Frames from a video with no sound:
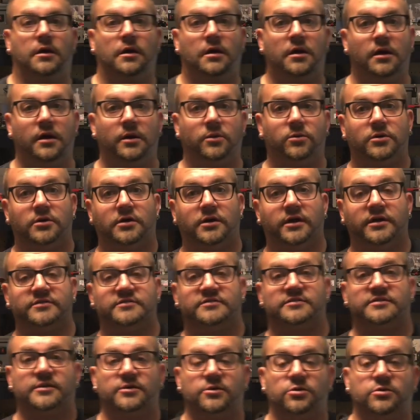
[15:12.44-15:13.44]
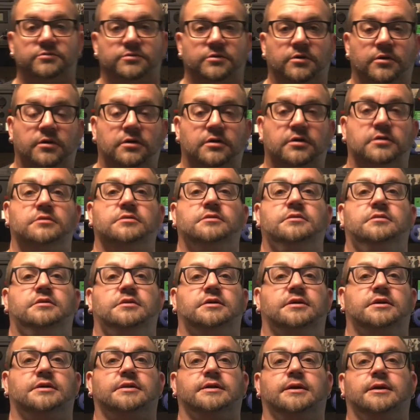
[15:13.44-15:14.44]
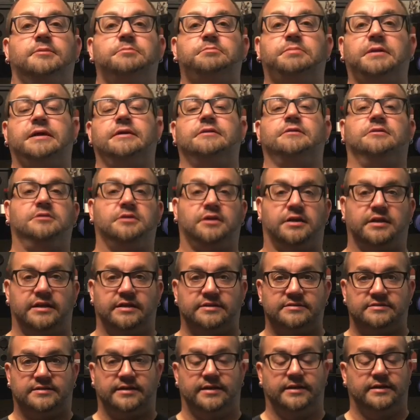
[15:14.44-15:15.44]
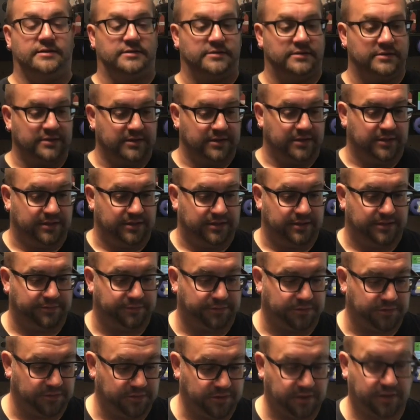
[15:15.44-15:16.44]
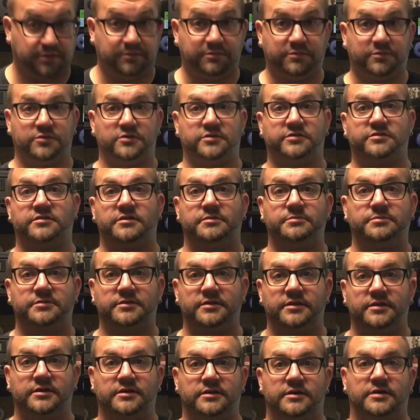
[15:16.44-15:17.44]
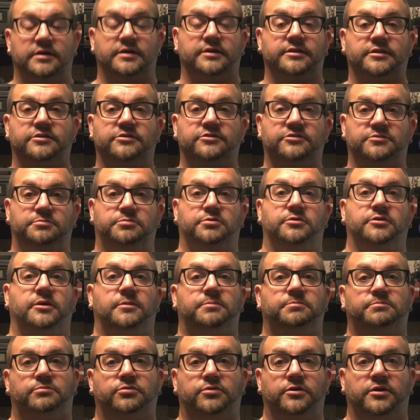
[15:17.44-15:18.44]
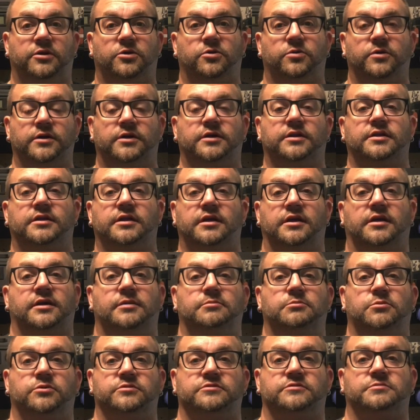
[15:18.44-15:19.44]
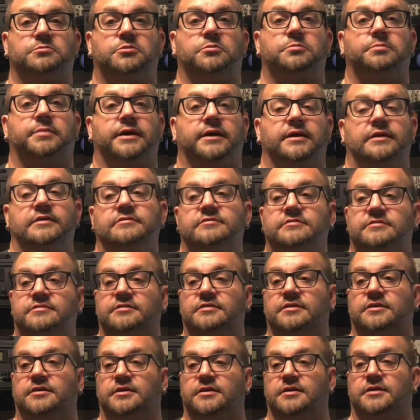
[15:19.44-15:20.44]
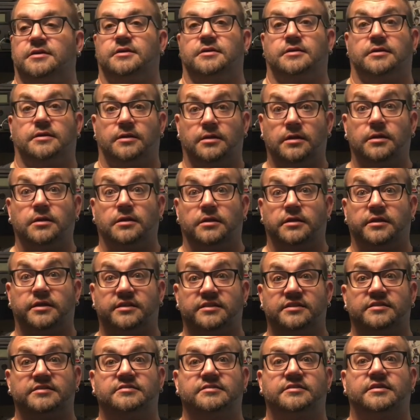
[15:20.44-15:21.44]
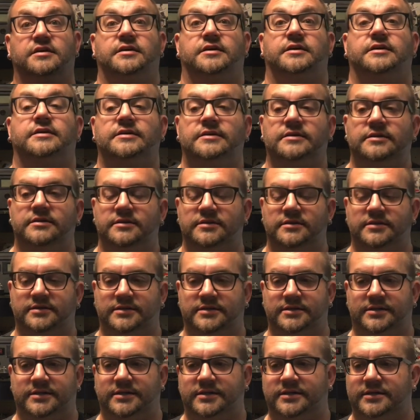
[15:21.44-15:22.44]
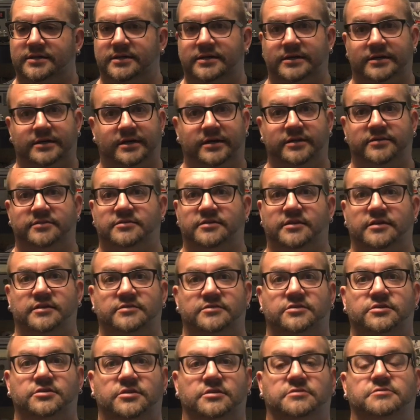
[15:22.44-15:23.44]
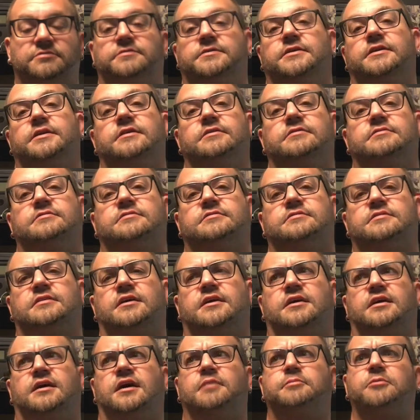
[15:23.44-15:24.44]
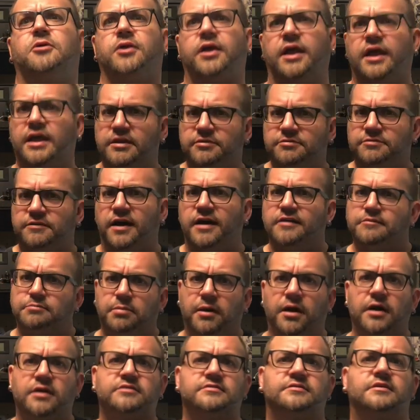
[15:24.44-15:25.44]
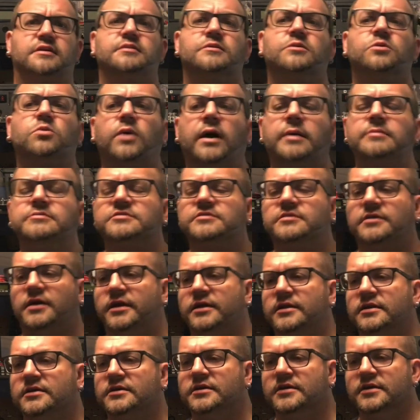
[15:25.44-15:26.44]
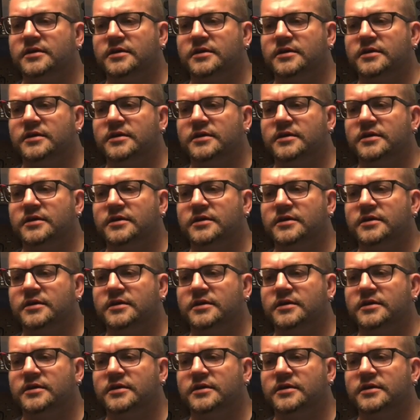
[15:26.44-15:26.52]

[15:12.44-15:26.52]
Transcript: All right, well, I'd say overall, uh, not a bad looking antenna. If you're looking for something uh, to just put up pretty quick and get on multiple bands, like this guy, uh, I'd say it's a good fit. It's uh, about 85 bucks on their website,